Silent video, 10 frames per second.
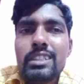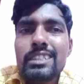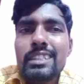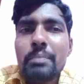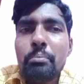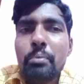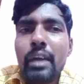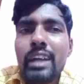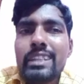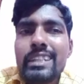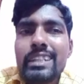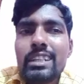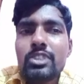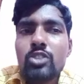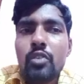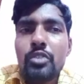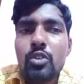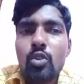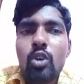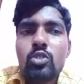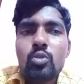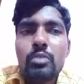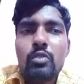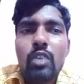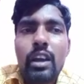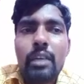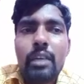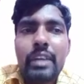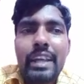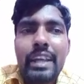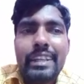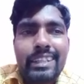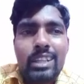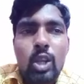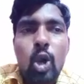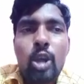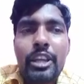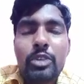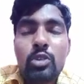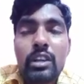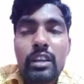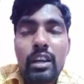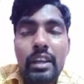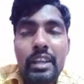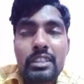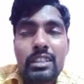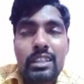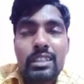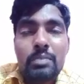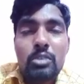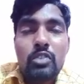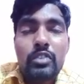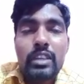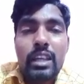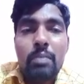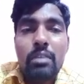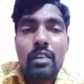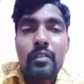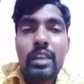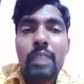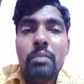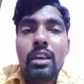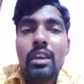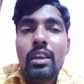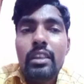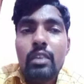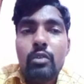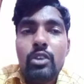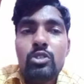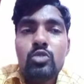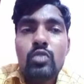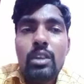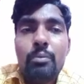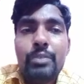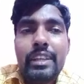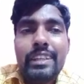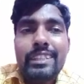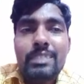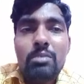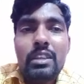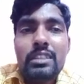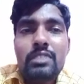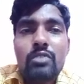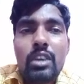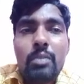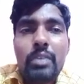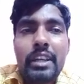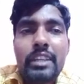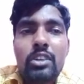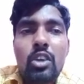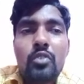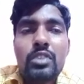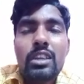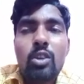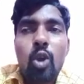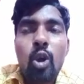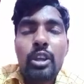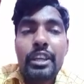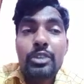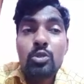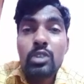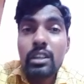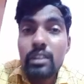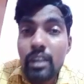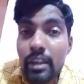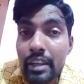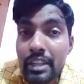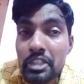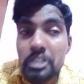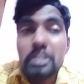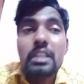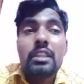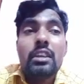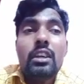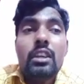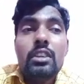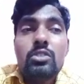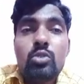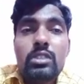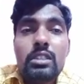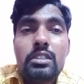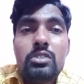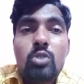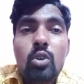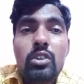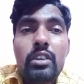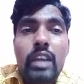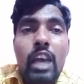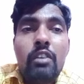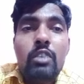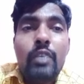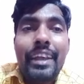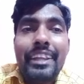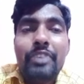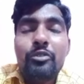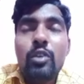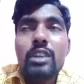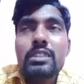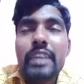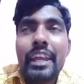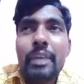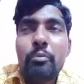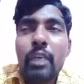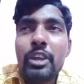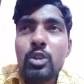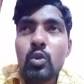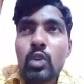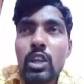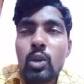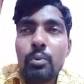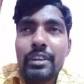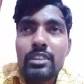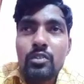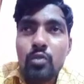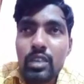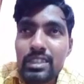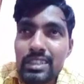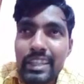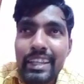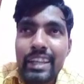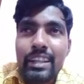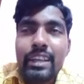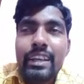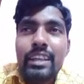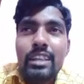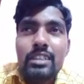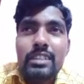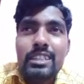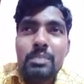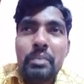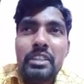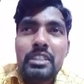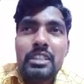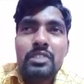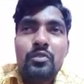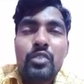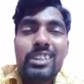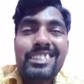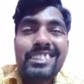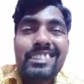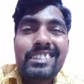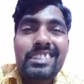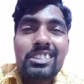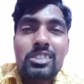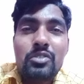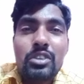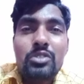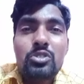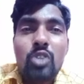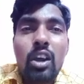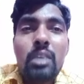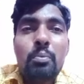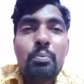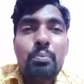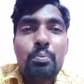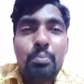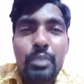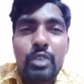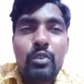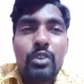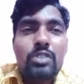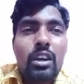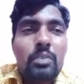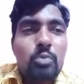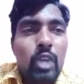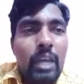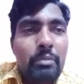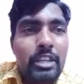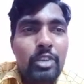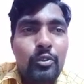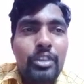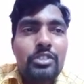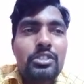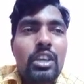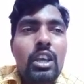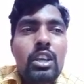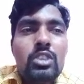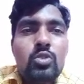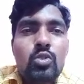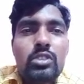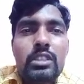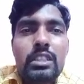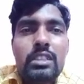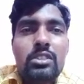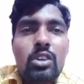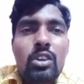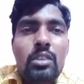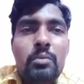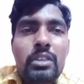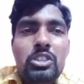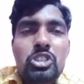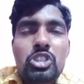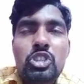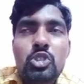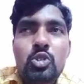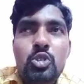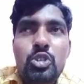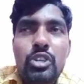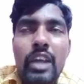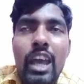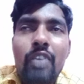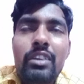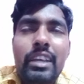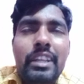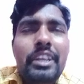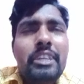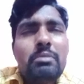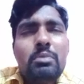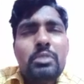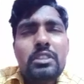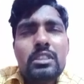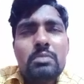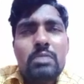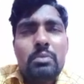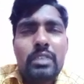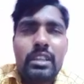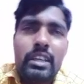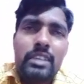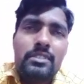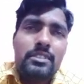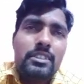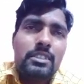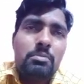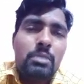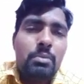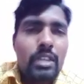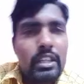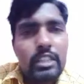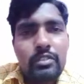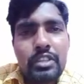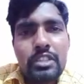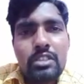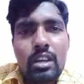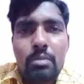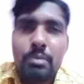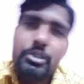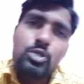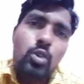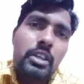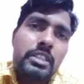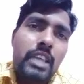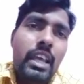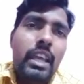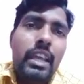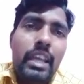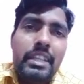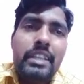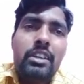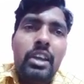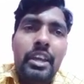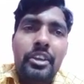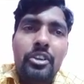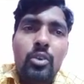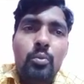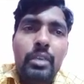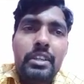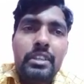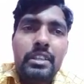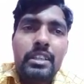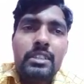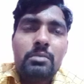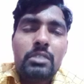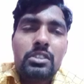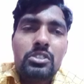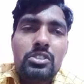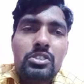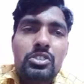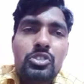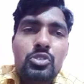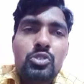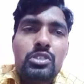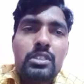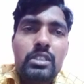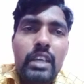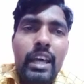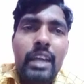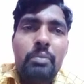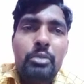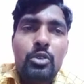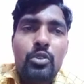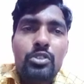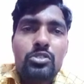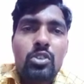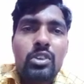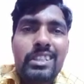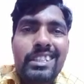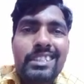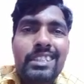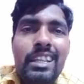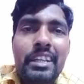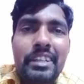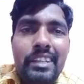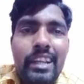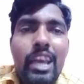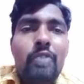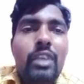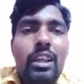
the particles of the rock to be vibrate in longitudinal direction. Nothing but with help of them the waves will be displacing vibrating of the longitudinal direction. So these are travel very fast, 8.2 kilometers per second. The seismic station first reached waves are P waves or primary waves. So these are must to travel any type of materials, maybe gases, maybe liquids, or maybe solids. Any kind of materials must ensure that P waves are easily travel.